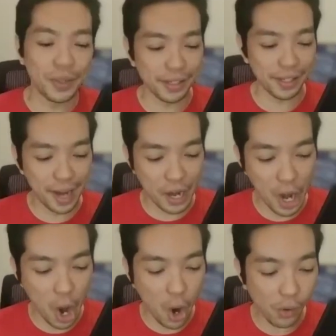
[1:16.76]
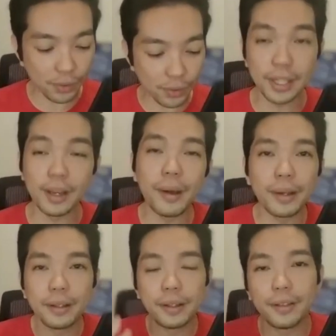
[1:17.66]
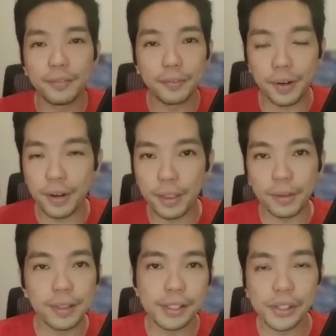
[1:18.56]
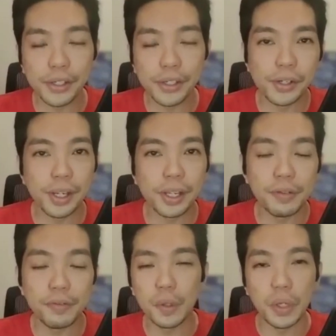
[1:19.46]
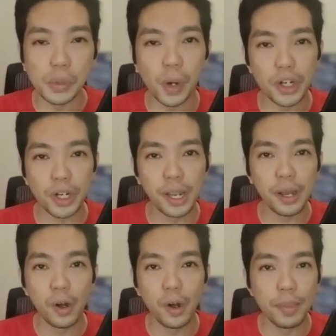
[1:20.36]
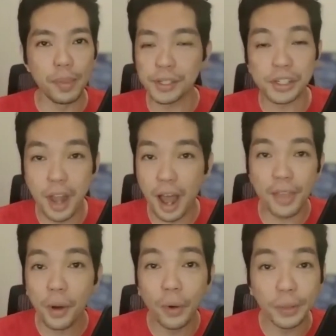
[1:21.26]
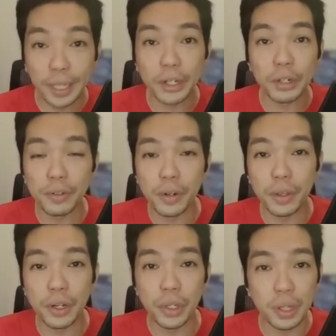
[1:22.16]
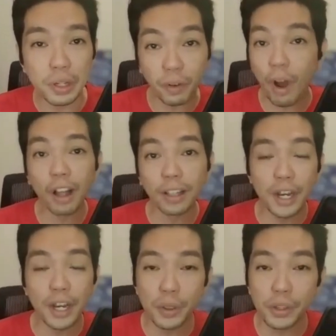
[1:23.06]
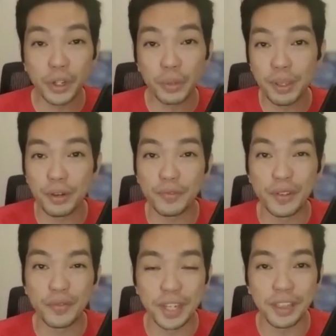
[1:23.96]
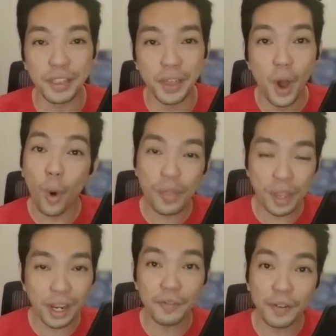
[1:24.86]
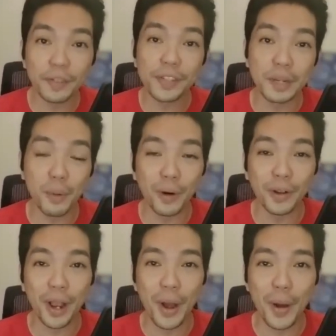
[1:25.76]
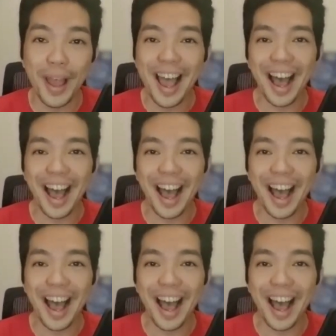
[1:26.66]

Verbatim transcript: this, and I know the uh, for the listeners and the viewers watching at home, this is not the only interview they're doing. For all I know, this could be their 15th, or they got 15 more to go.